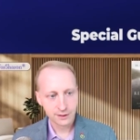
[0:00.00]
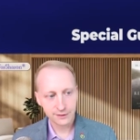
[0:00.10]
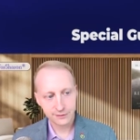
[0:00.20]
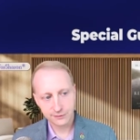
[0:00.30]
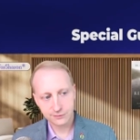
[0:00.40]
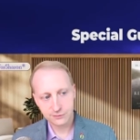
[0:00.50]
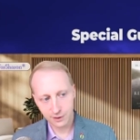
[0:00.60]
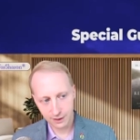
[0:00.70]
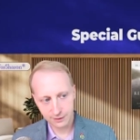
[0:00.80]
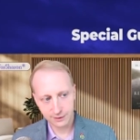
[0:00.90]
either
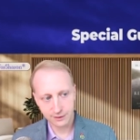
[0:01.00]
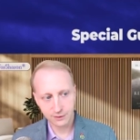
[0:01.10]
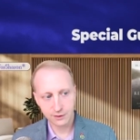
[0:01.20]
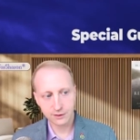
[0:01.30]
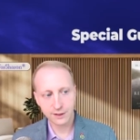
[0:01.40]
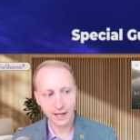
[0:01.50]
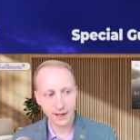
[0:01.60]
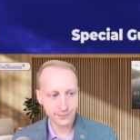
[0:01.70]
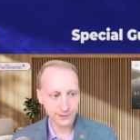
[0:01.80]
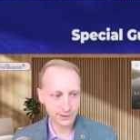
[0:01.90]
struggling or
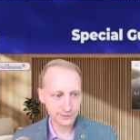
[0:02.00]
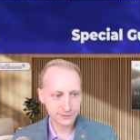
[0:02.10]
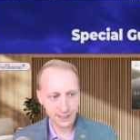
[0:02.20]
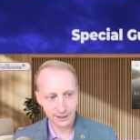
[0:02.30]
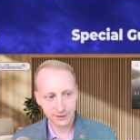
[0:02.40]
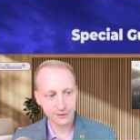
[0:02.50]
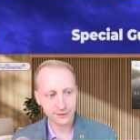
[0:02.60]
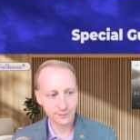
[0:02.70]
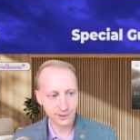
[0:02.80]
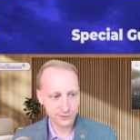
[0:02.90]
happy or sad, all the
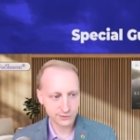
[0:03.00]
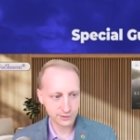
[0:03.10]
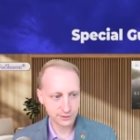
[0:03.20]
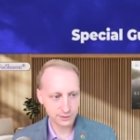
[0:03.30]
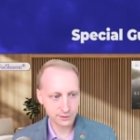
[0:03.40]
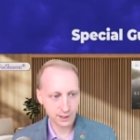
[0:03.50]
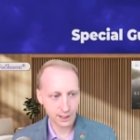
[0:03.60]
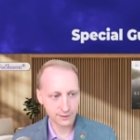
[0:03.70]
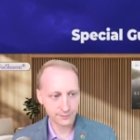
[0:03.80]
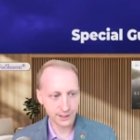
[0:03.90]
emotions, it
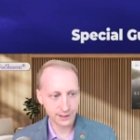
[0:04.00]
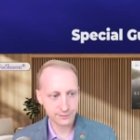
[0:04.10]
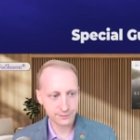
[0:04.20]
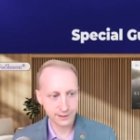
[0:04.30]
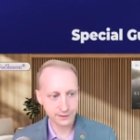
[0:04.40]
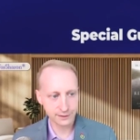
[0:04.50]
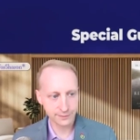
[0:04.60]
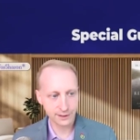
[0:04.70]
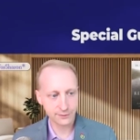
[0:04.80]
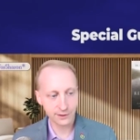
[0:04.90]
kind of makes me, no
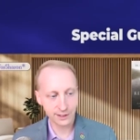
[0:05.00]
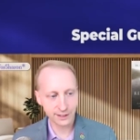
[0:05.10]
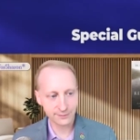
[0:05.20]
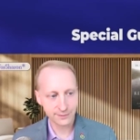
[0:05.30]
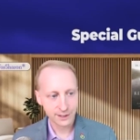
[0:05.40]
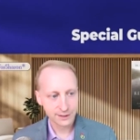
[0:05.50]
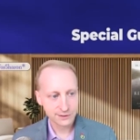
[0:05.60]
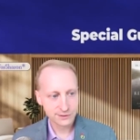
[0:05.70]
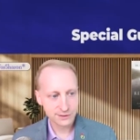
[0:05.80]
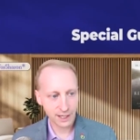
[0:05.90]
matter where I am,
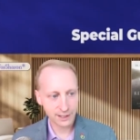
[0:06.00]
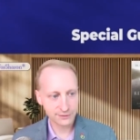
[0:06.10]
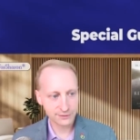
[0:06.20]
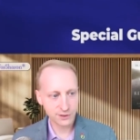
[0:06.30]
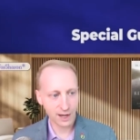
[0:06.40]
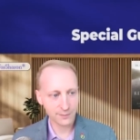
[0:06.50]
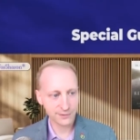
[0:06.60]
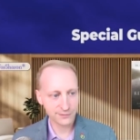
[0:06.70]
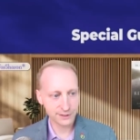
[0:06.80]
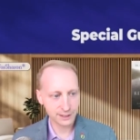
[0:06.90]
kind of drop
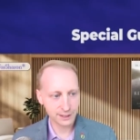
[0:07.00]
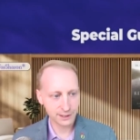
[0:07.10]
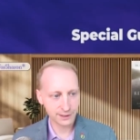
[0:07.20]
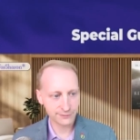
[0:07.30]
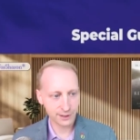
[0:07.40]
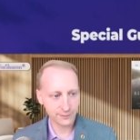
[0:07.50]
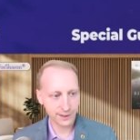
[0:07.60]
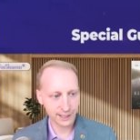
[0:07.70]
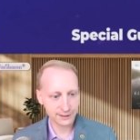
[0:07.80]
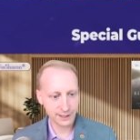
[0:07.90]
everything and get right
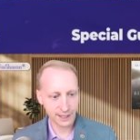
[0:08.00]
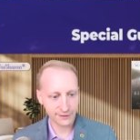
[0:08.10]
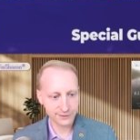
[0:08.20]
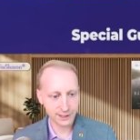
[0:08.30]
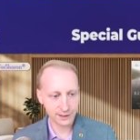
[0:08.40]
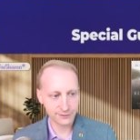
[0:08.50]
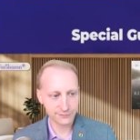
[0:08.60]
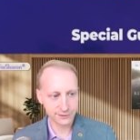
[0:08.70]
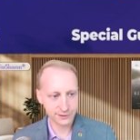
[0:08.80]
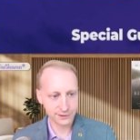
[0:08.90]
back to advocating
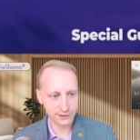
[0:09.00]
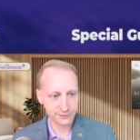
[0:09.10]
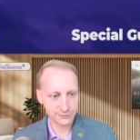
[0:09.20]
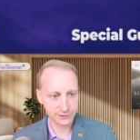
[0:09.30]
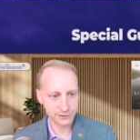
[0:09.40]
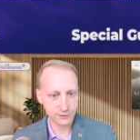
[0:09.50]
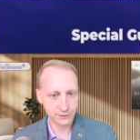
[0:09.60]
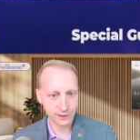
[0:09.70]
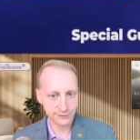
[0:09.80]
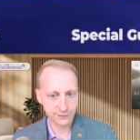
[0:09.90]
for a cure for you
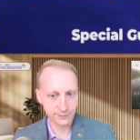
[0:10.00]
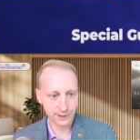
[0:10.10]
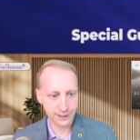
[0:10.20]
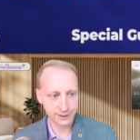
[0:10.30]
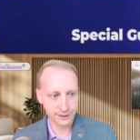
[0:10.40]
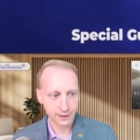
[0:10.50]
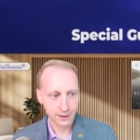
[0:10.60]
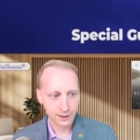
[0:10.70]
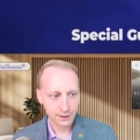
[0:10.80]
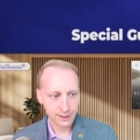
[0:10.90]
and everybody. And
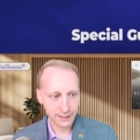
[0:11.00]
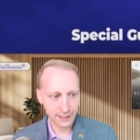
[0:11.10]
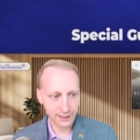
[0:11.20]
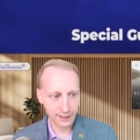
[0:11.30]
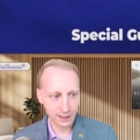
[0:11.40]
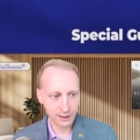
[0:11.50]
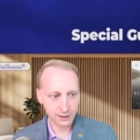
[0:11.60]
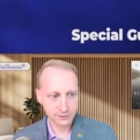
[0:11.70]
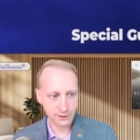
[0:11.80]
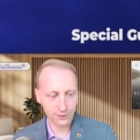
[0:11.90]
again,
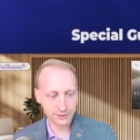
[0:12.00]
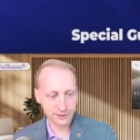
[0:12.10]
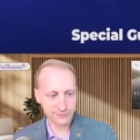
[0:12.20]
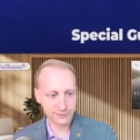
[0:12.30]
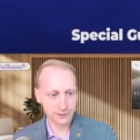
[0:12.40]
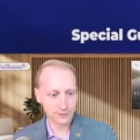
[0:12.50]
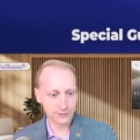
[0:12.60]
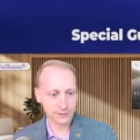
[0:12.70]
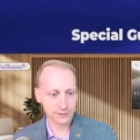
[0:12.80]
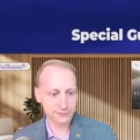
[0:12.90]
no one's ever alone
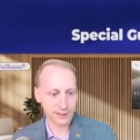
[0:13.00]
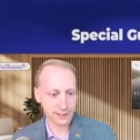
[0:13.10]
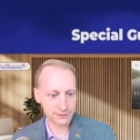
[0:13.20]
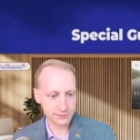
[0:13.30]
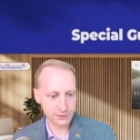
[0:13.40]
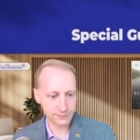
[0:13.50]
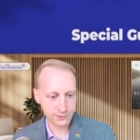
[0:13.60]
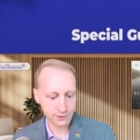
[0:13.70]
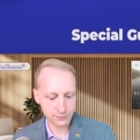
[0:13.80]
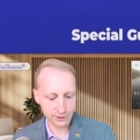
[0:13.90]
in this fight. So I'm
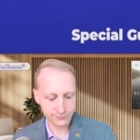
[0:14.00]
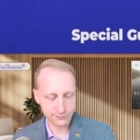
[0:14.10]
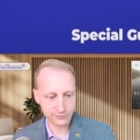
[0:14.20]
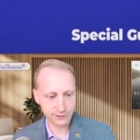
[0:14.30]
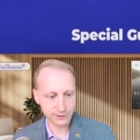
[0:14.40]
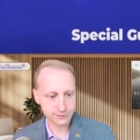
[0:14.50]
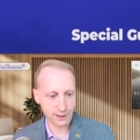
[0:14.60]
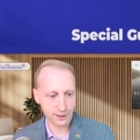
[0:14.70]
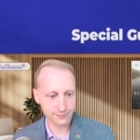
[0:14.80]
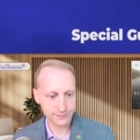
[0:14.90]
so grateful for your
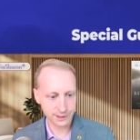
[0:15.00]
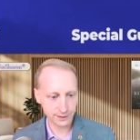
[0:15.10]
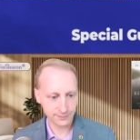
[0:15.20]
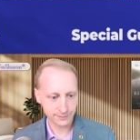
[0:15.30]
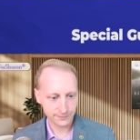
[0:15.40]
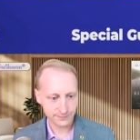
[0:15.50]
time today.